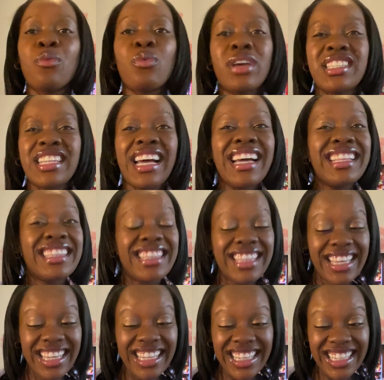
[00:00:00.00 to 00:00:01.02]
which I
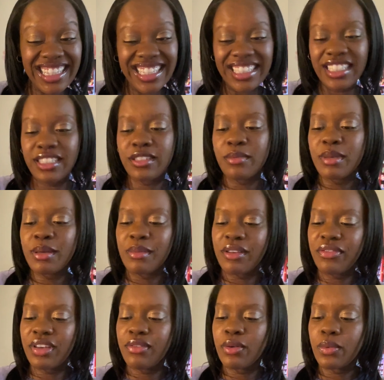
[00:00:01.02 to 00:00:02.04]
think this is gonna be my
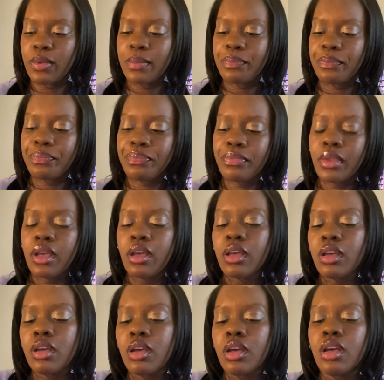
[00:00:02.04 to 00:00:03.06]
favorite one.
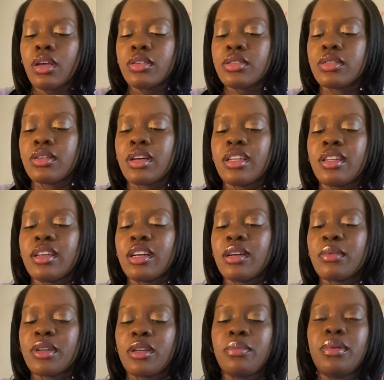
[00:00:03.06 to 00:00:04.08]
So I think I'm
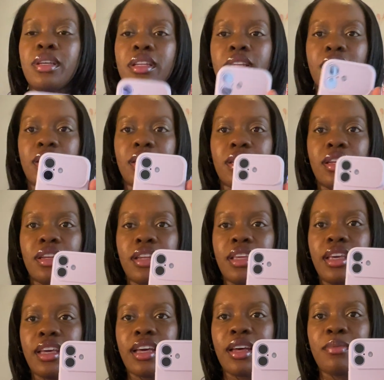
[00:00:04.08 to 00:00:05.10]
gonna put,
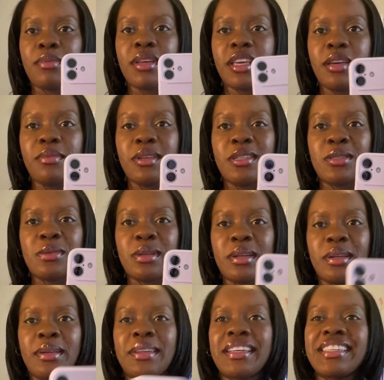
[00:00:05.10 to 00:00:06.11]
yeah, I'm gonna keep this one
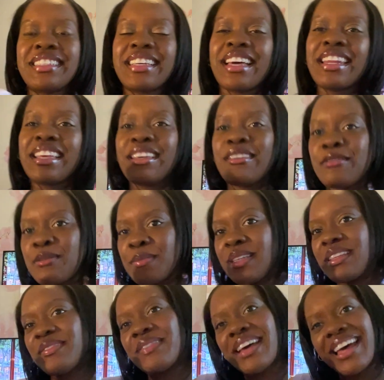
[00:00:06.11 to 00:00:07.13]
on because it kind of gives me the
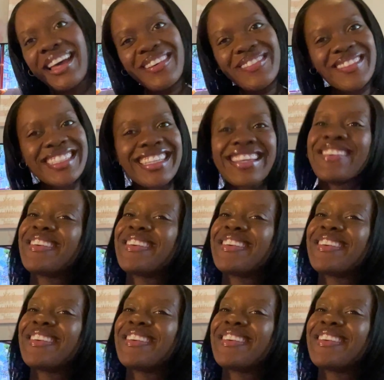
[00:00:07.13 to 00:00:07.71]
vibe. So,